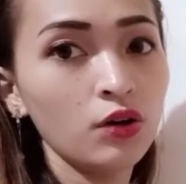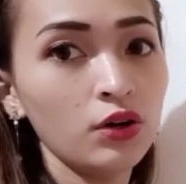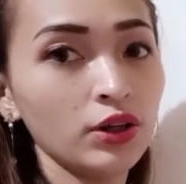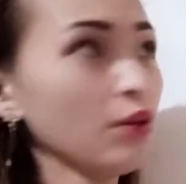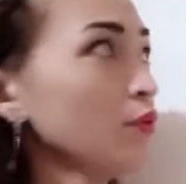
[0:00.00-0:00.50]

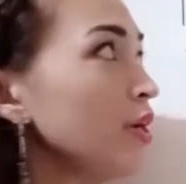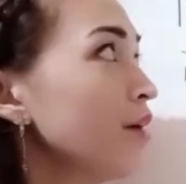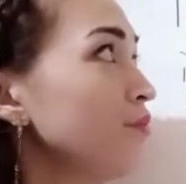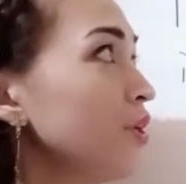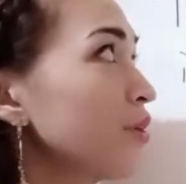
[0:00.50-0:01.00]
Okay, we
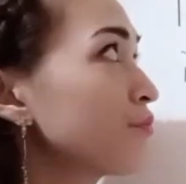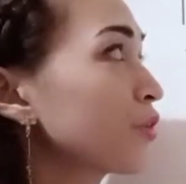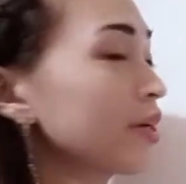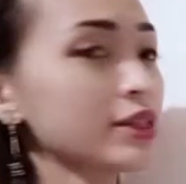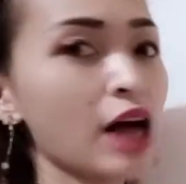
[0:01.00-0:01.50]
have here, for
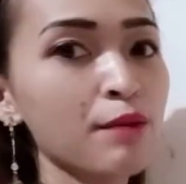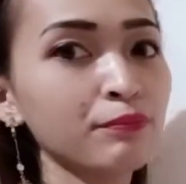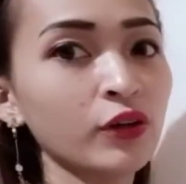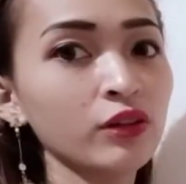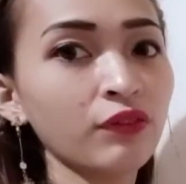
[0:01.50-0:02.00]

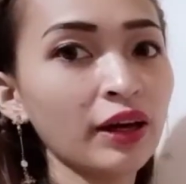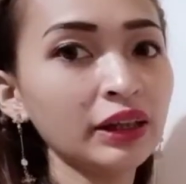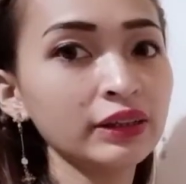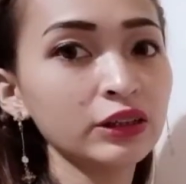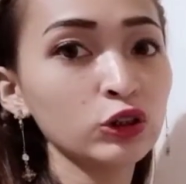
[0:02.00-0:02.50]
example,
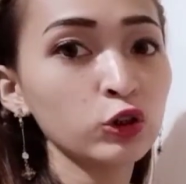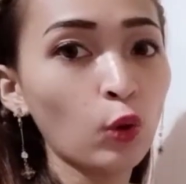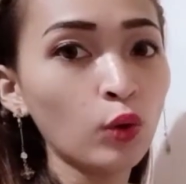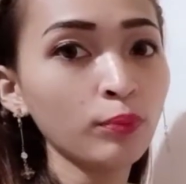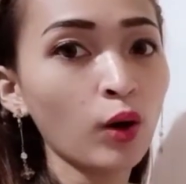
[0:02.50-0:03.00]
find the
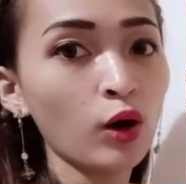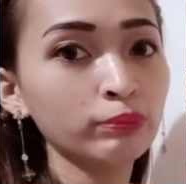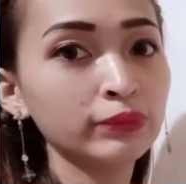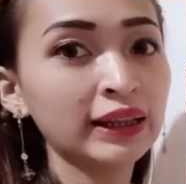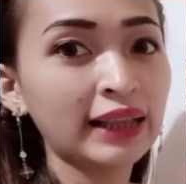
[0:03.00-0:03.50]
slope of
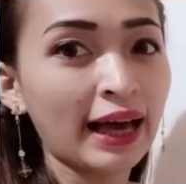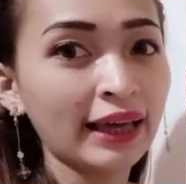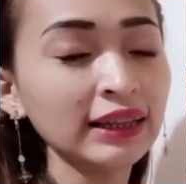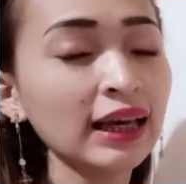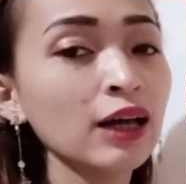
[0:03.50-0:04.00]
the
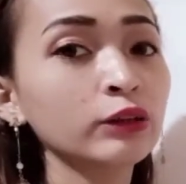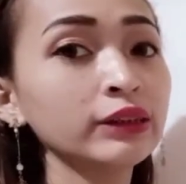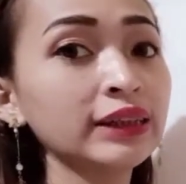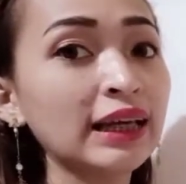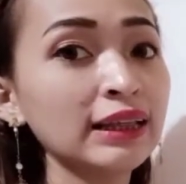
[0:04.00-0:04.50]
line
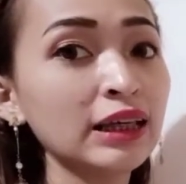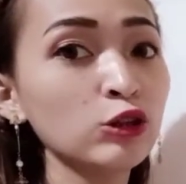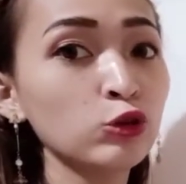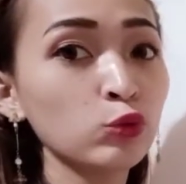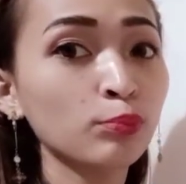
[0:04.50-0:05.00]

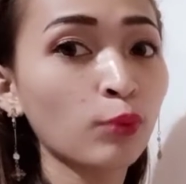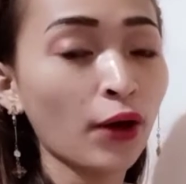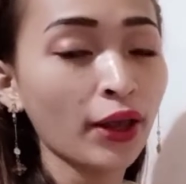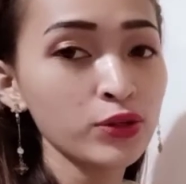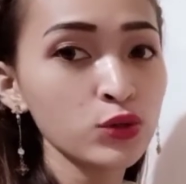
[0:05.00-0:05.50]
containing 2
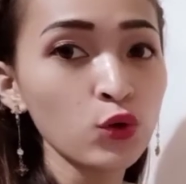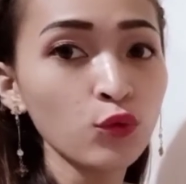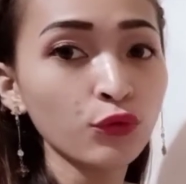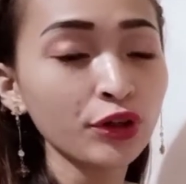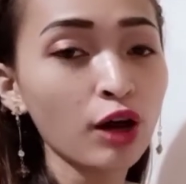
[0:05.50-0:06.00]
points. So
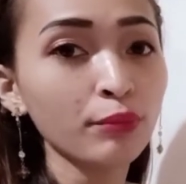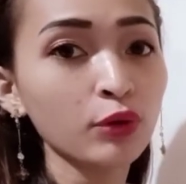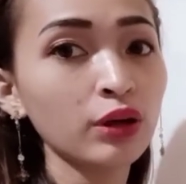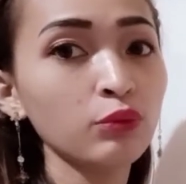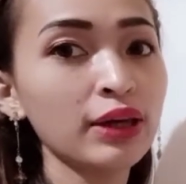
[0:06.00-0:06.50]
for
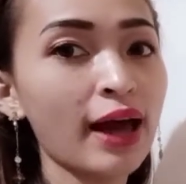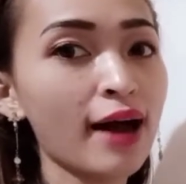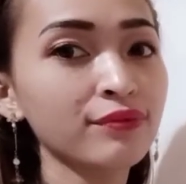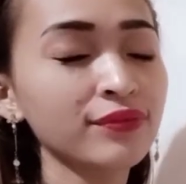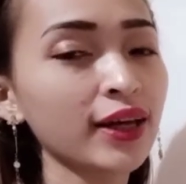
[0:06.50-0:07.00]
number 1, we
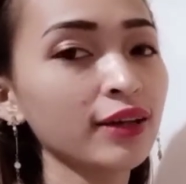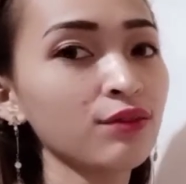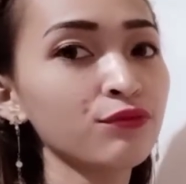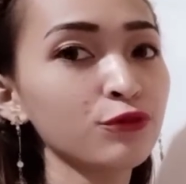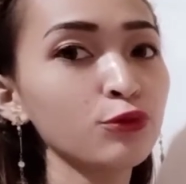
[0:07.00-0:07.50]
have
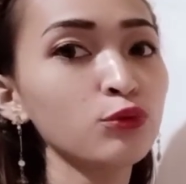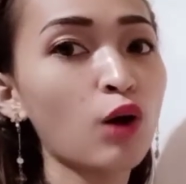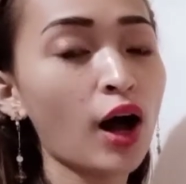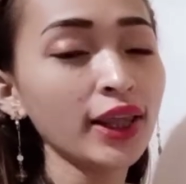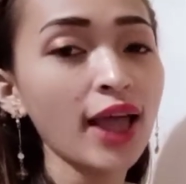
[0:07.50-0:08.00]
negative 2,
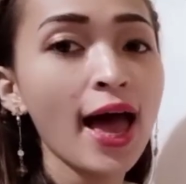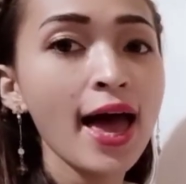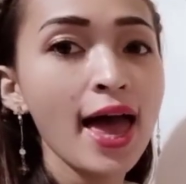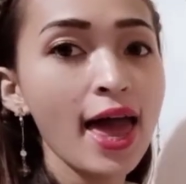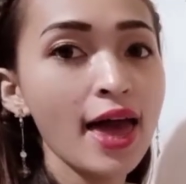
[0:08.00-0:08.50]
1
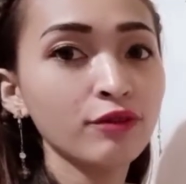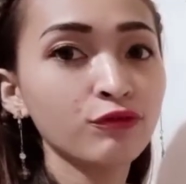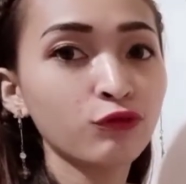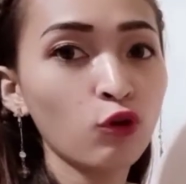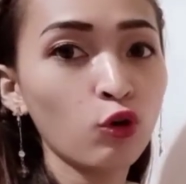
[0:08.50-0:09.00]
and
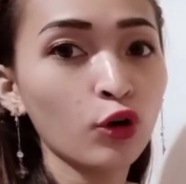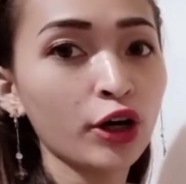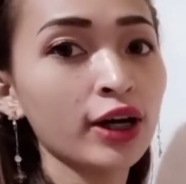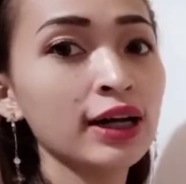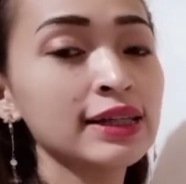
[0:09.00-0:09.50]

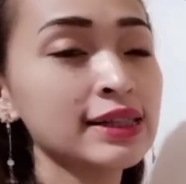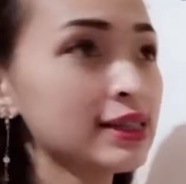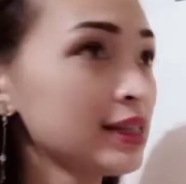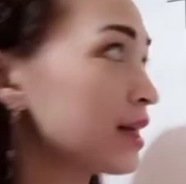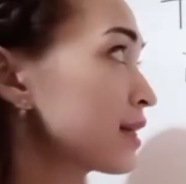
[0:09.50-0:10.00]
4, 6.